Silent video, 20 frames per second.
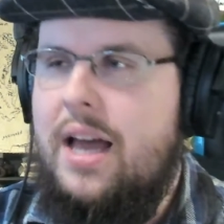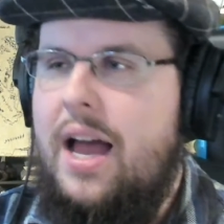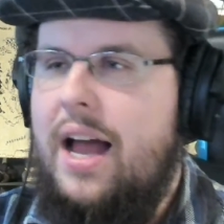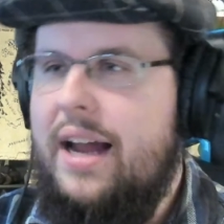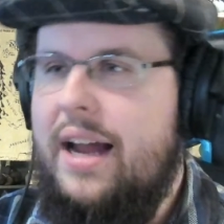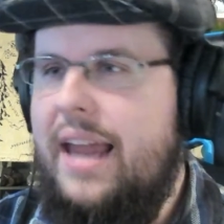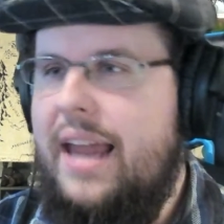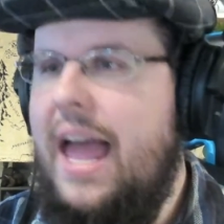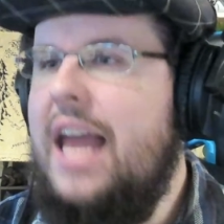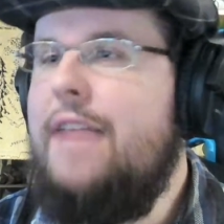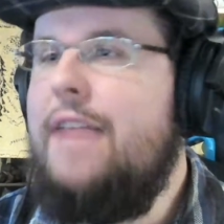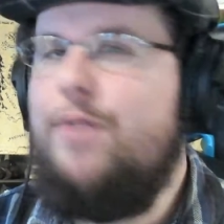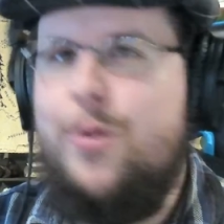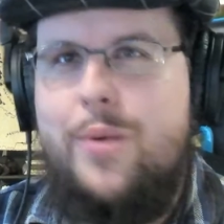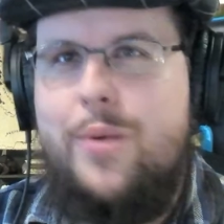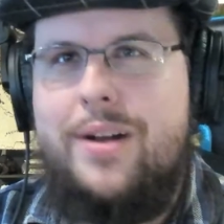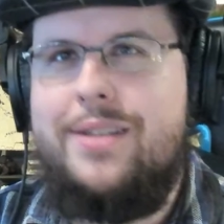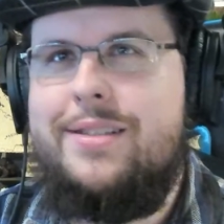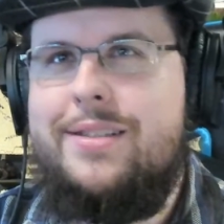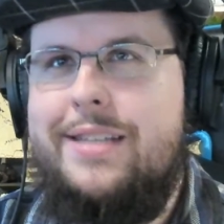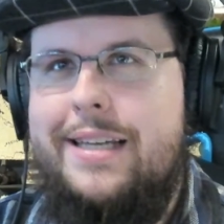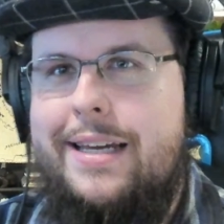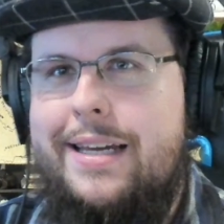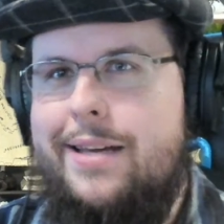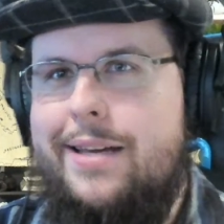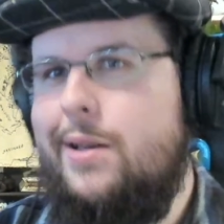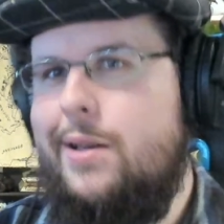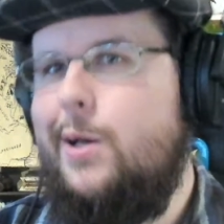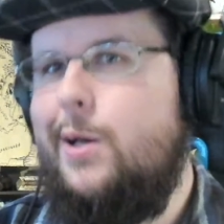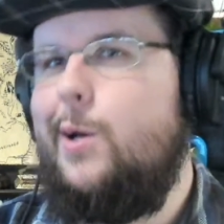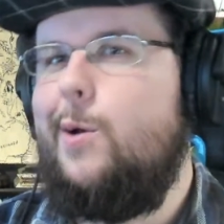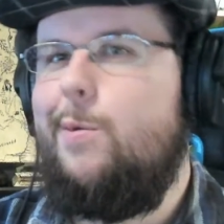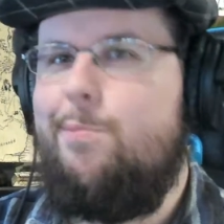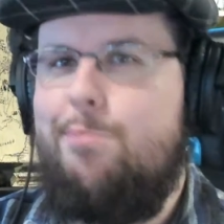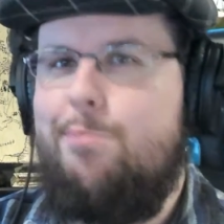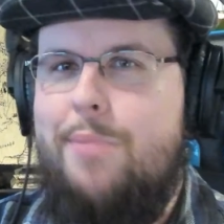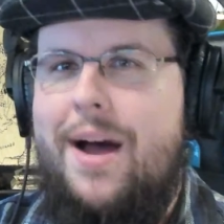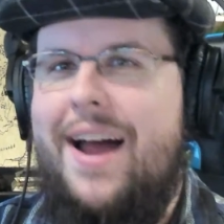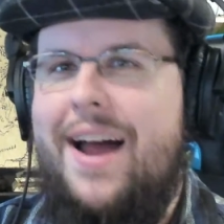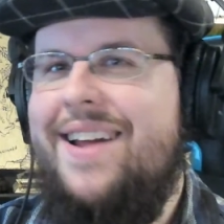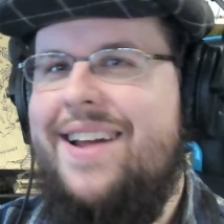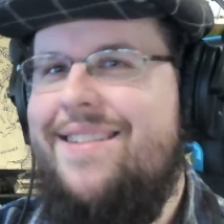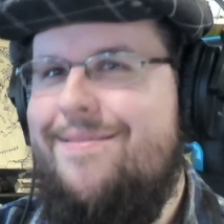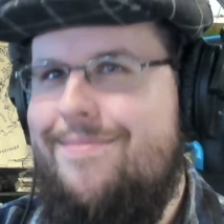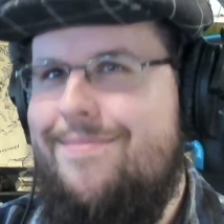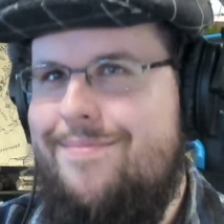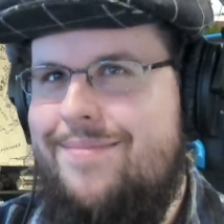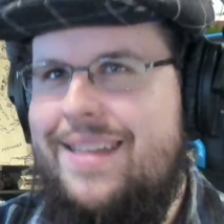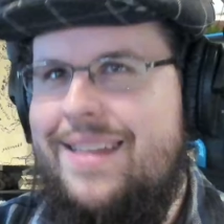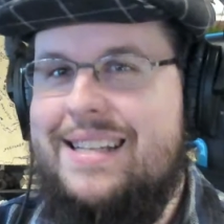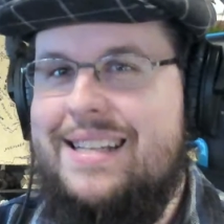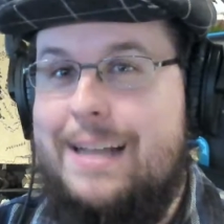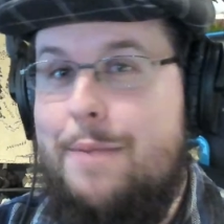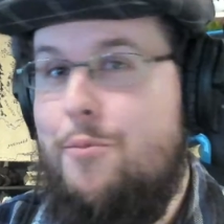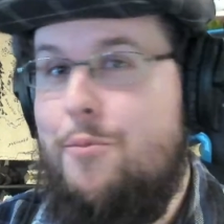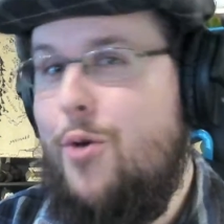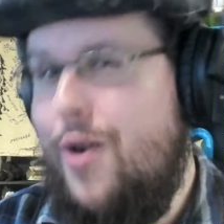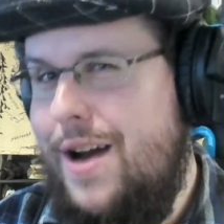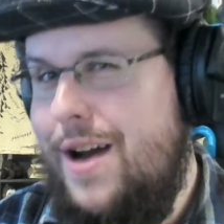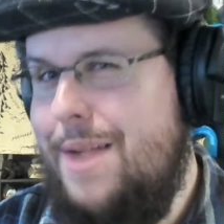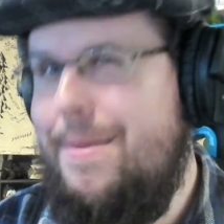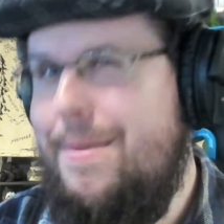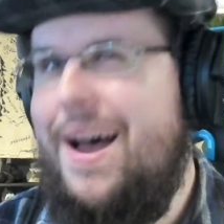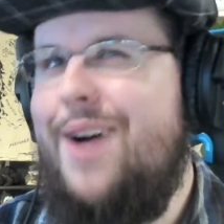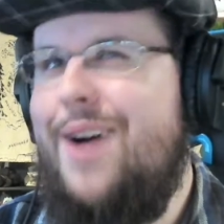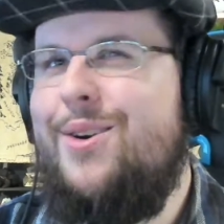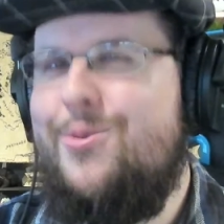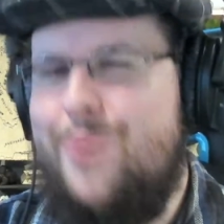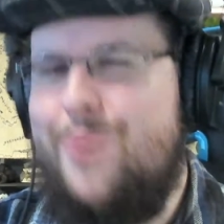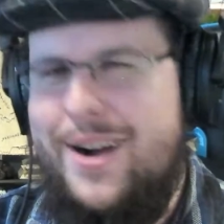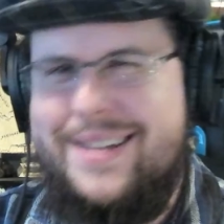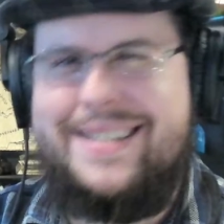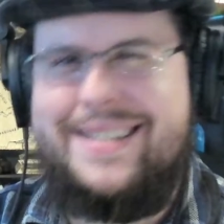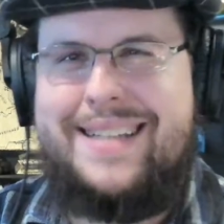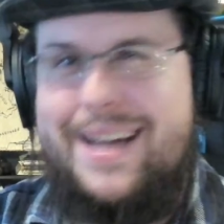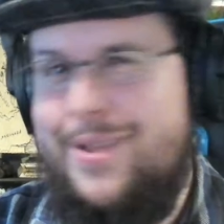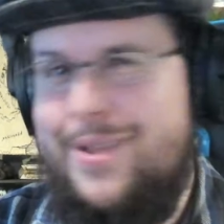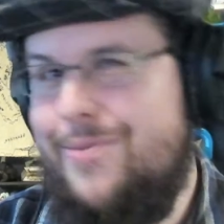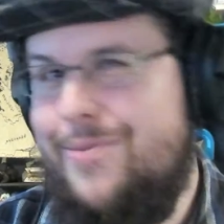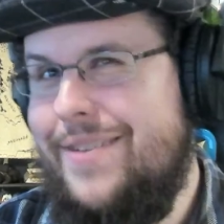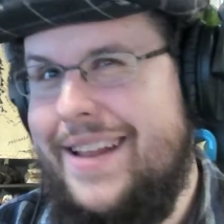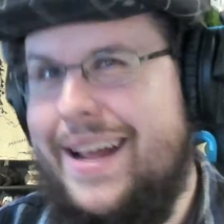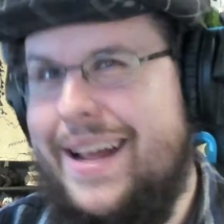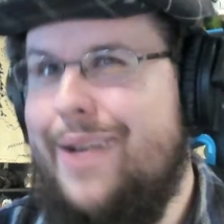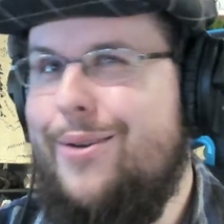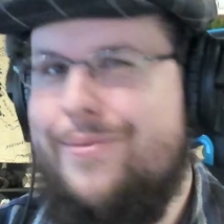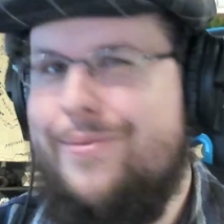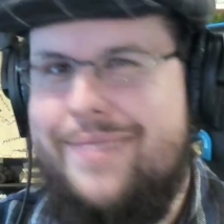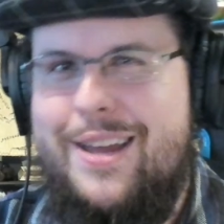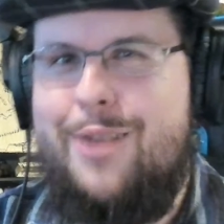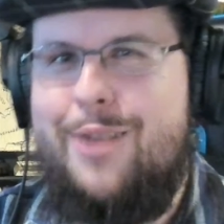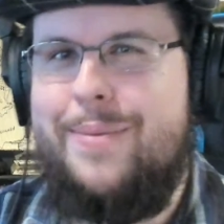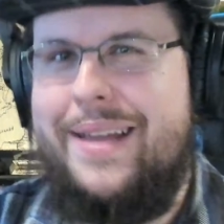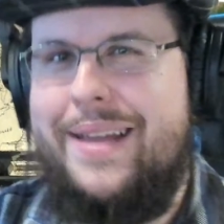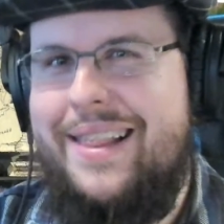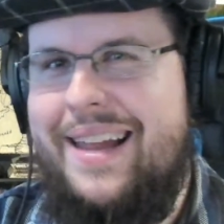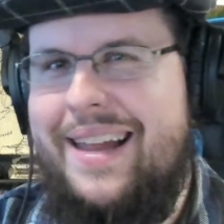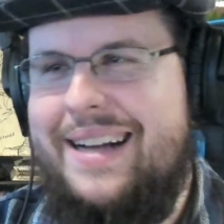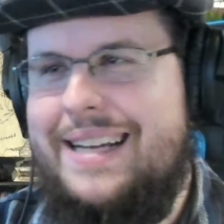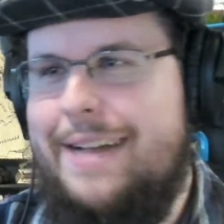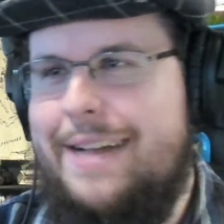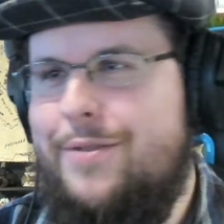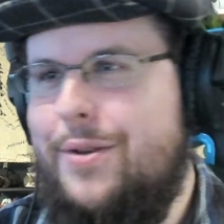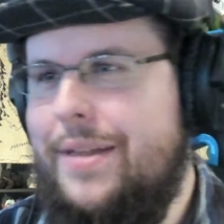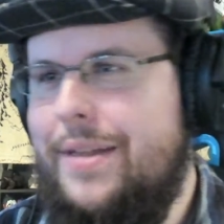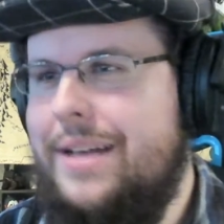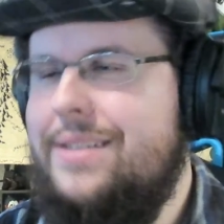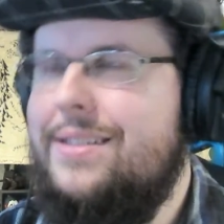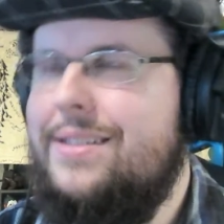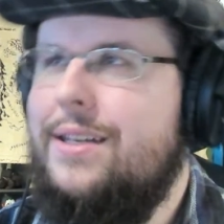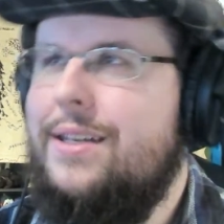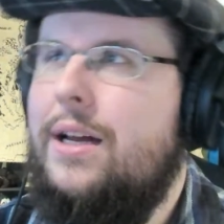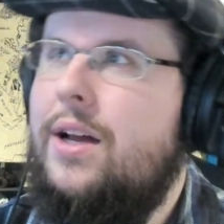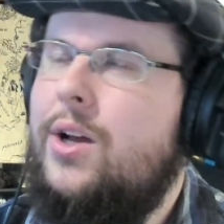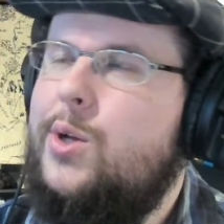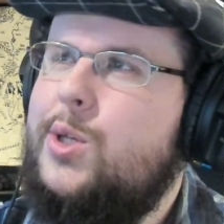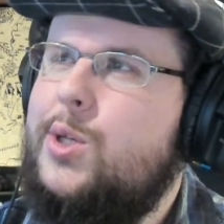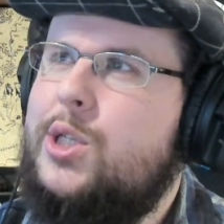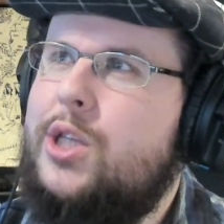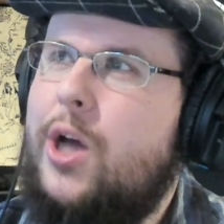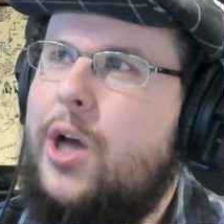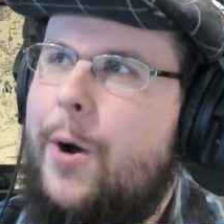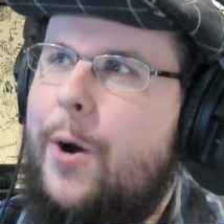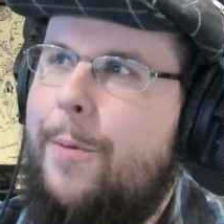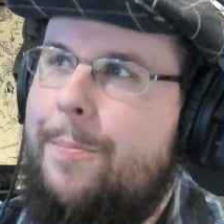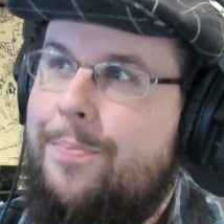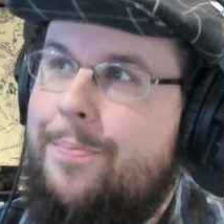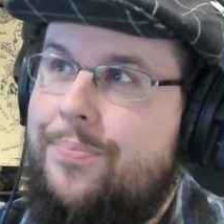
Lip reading: Again, if you want to see my things that I'm worried about, watch the other video that'll be linked after this. So